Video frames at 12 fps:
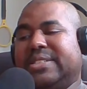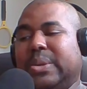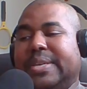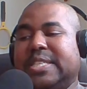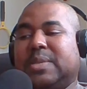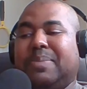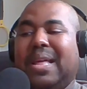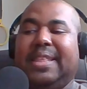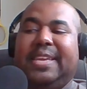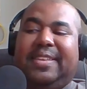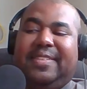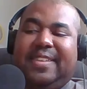Tori
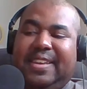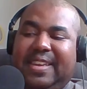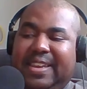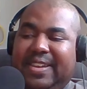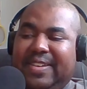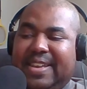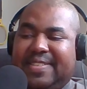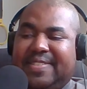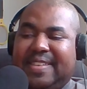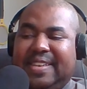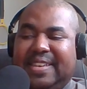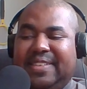Spelling is in here as
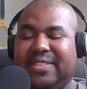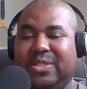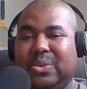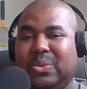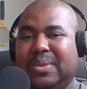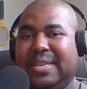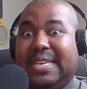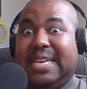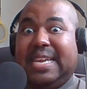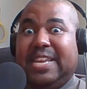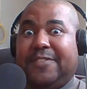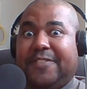Cindy's new
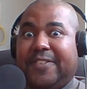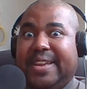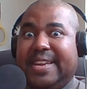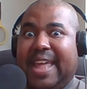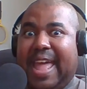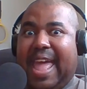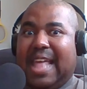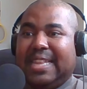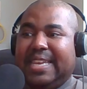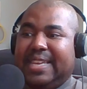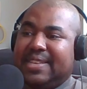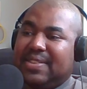needy friend
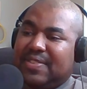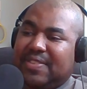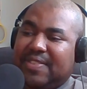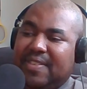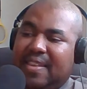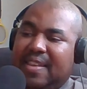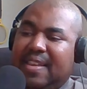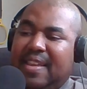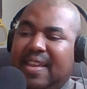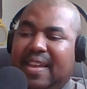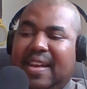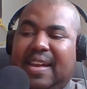Alex.
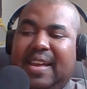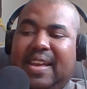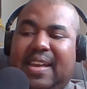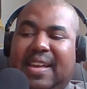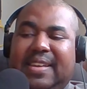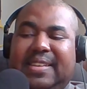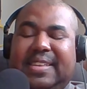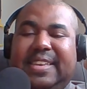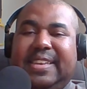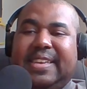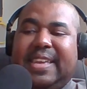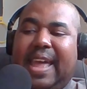Uh,
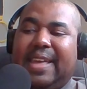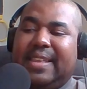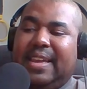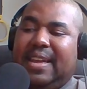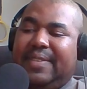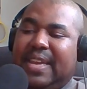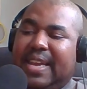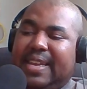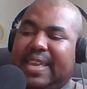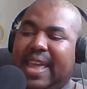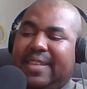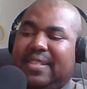and Cat, uh, we got
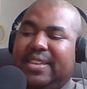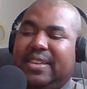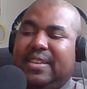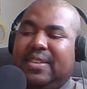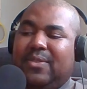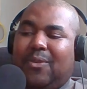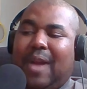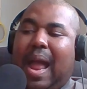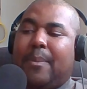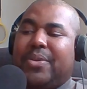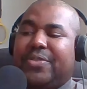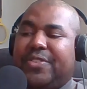Kathleen
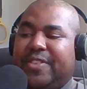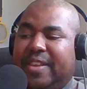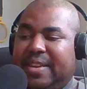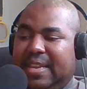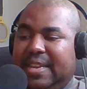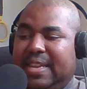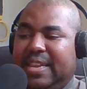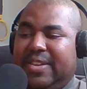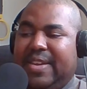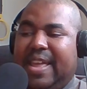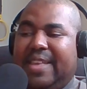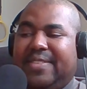Robertson in here
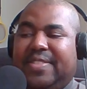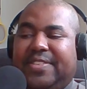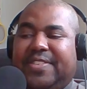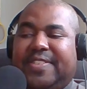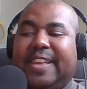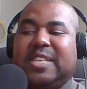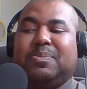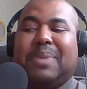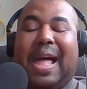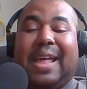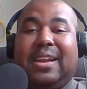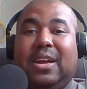as the sex
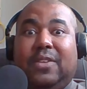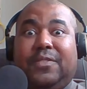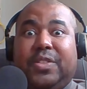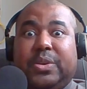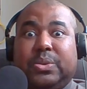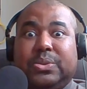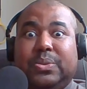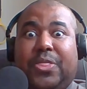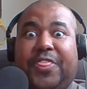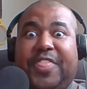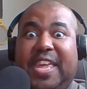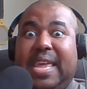pot of the crew,
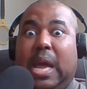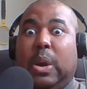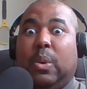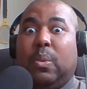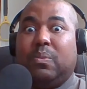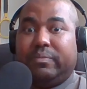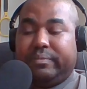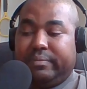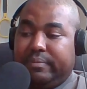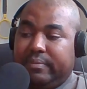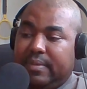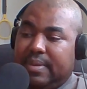Theo.
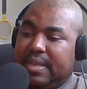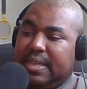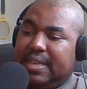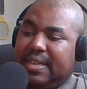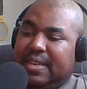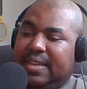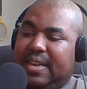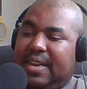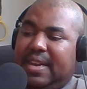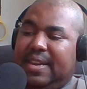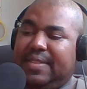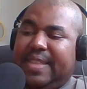
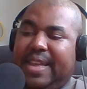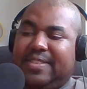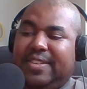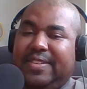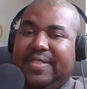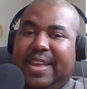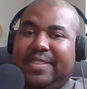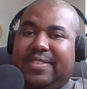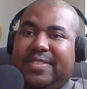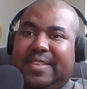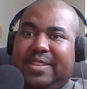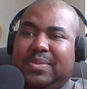Uh, that's her.
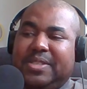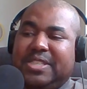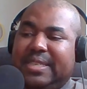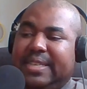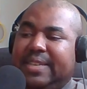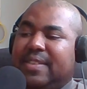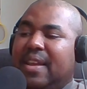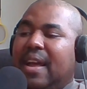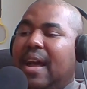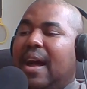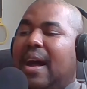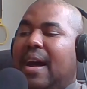That's that's what she does.
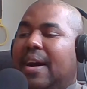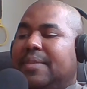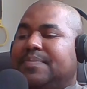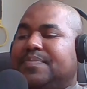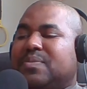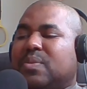Um,